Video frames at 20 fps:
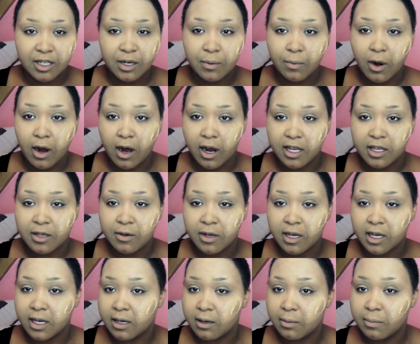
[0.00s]
as you want. You
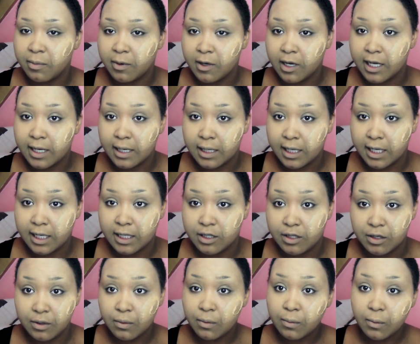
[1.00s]
can completely
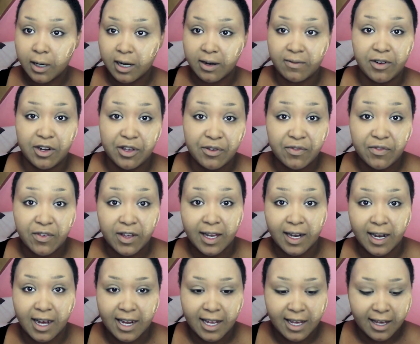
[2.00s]
do whatever you
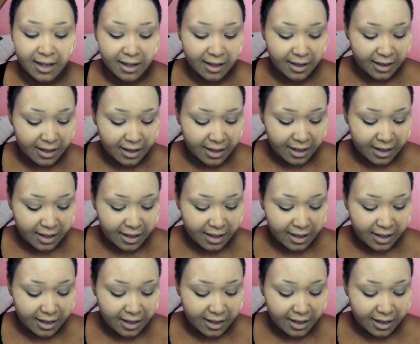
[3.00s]
feel like.